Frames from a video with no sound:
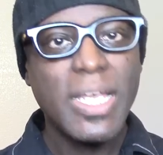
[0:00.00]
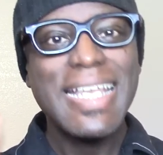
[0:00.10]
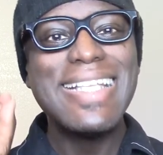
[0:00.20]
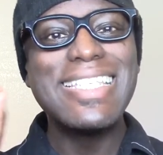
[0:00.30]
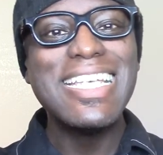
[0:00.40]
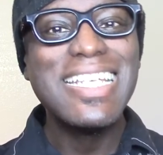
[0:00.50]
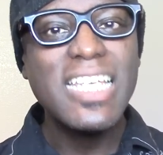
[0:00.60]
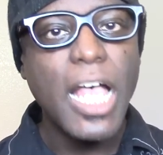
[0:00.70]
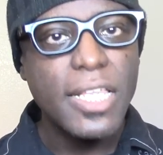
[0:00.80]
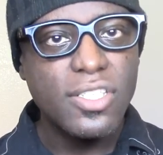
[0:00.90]
It's
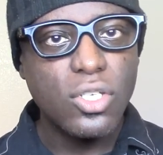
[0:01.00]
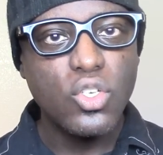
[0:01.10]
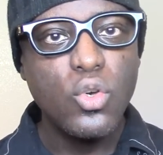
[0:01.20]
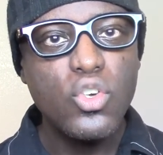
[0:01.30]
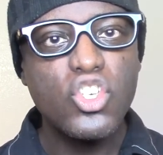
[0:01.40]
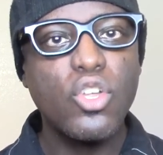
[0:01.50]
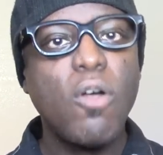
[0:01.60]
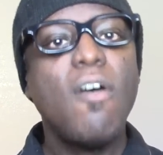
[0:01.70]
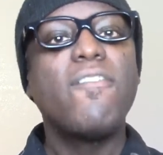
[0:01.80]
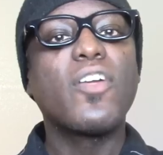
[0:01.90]
unconstitutional
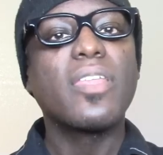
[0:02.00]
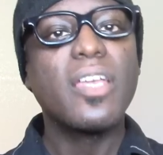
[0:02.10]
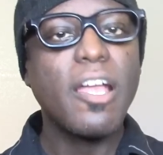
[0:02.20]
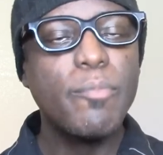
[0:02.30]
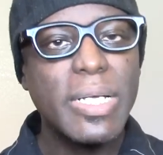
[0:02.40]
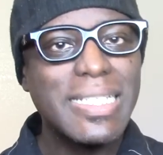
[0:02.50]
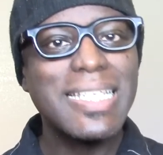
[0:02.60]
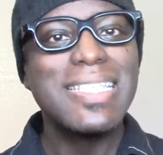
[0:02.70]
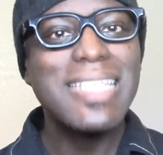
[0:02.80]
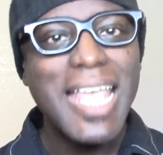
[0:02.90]
for the government to
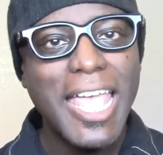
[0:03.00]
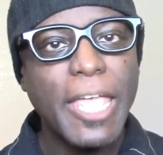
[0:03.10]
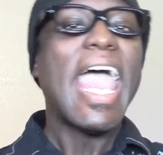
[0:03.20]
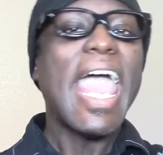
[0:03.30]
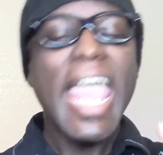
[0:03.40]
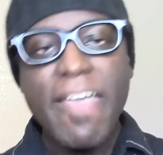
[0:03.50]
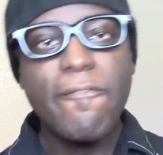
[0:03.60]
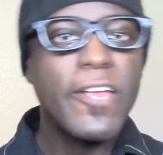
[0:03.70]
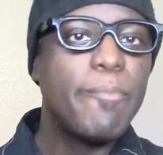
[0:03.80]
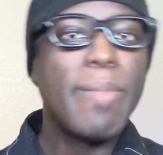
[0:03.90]
say
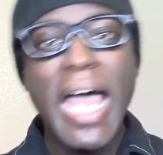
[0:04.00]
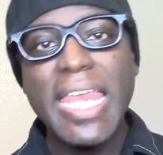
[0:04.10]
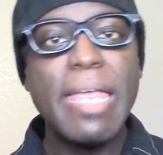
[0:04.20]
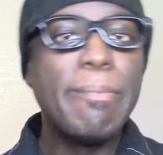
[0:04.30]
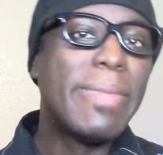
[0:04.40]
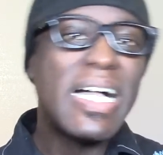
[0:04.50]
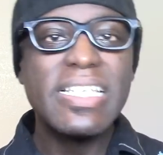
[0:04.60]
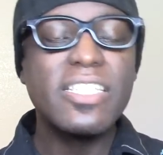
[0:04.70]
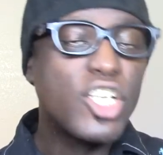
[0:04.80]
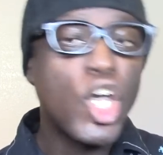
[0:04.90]
everybody
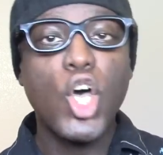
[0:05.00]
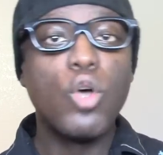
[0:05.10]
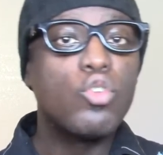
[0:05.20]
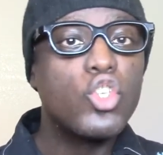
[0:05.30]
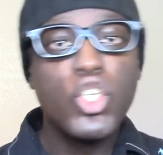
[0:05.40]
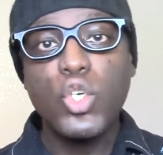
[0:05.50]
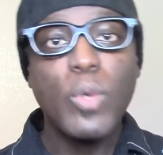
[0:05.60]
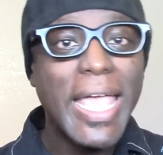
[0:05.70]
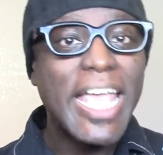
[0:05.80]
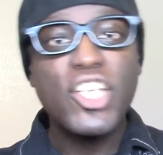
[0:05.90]
must go to
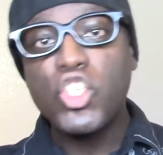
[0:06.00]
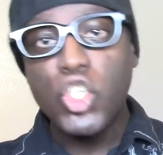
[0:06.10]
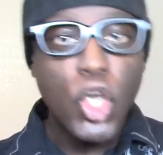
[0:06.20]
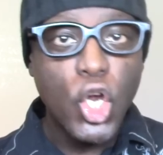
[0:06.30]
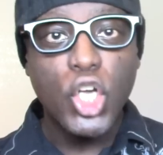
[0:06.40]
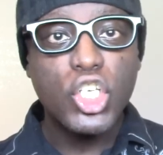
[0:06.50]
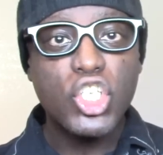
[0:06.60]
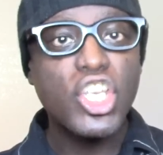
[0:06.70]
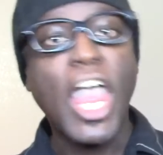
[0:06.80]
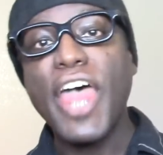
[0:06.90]
a
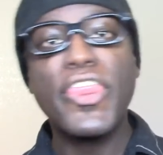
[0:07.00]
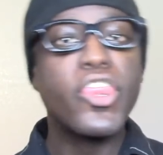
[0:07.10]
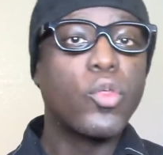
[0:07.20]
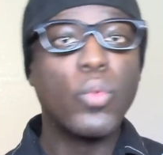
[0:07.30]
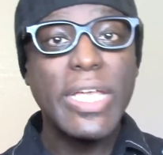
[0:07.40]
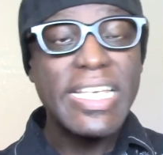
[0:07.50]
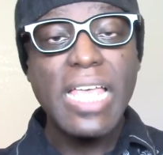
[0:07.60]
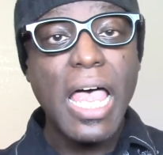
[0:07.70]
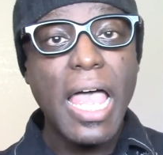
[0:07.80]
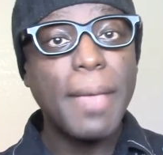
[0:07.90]
church 3
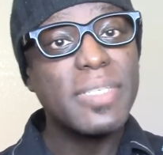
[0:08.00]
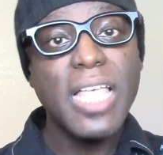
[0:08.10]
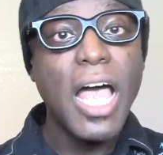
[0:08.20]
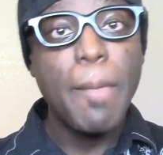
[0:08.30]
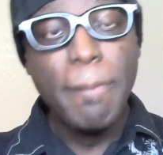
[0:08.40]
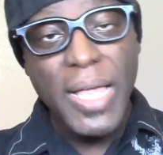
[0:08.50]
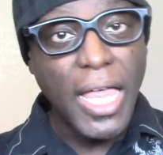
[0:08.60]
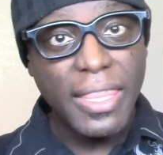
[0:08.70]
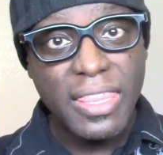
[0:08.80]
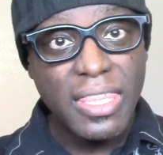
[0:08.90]
times a
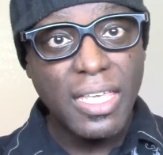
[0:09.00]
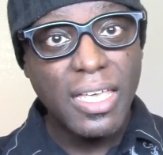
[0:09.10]
month.